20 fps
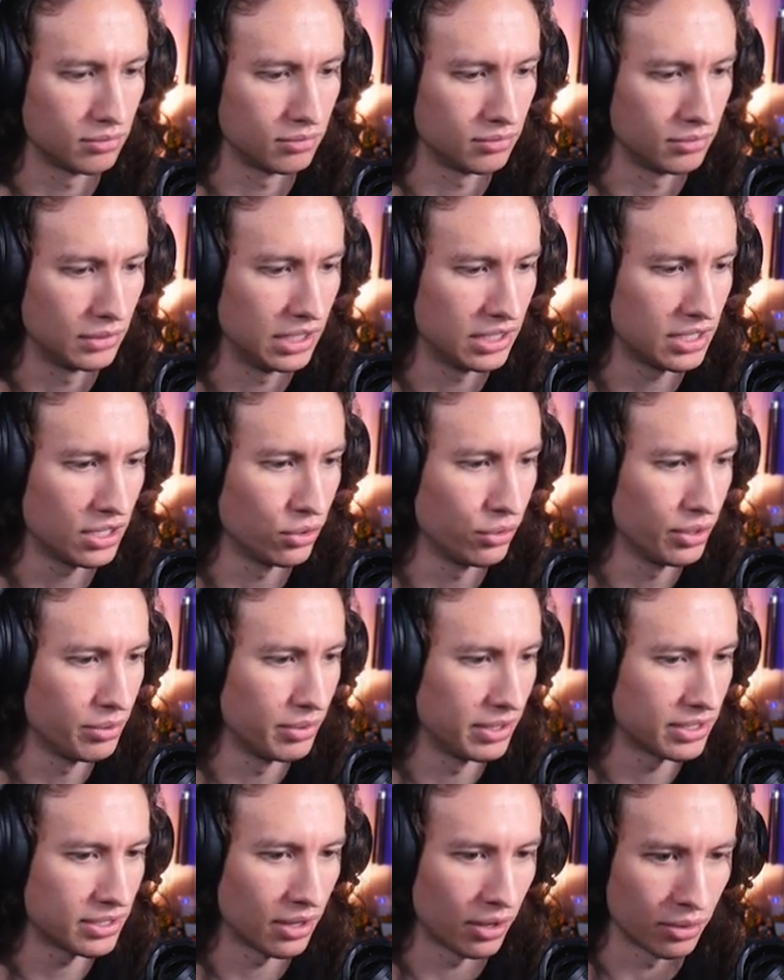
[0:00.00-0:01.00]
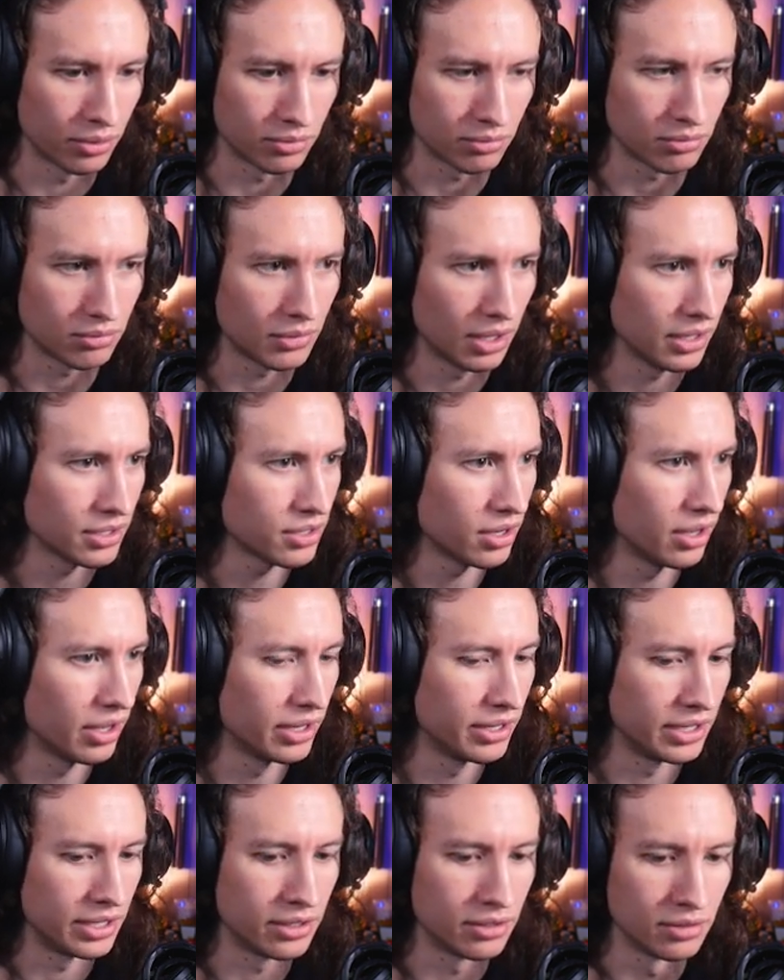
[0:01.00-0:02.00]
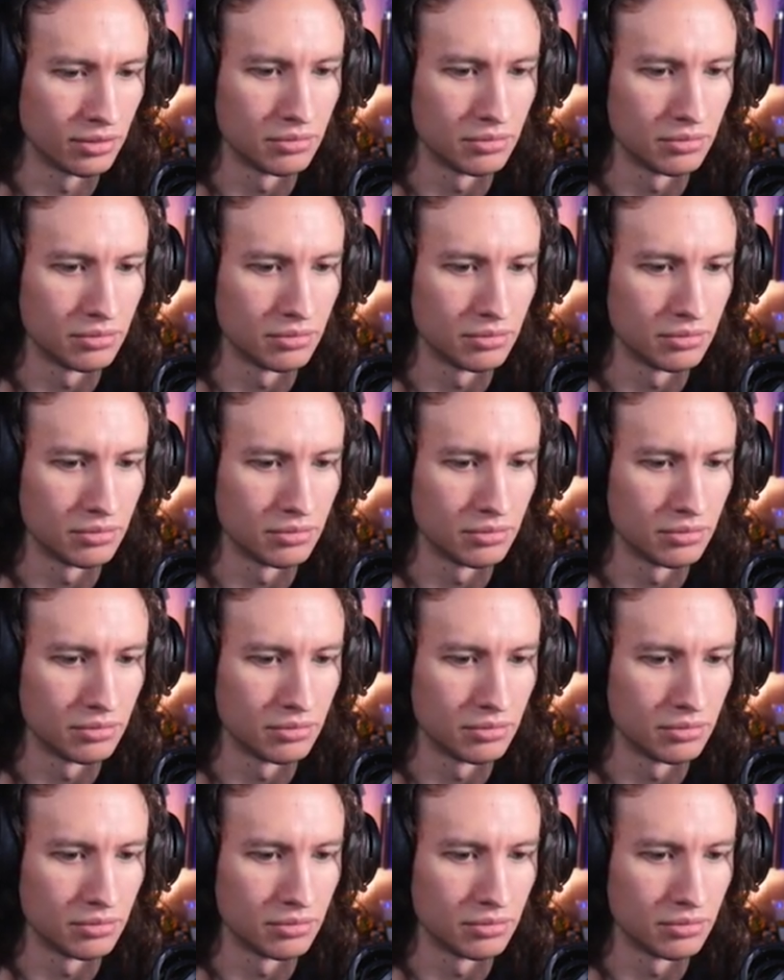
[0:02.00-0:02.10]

He's still with me, so that's all I need.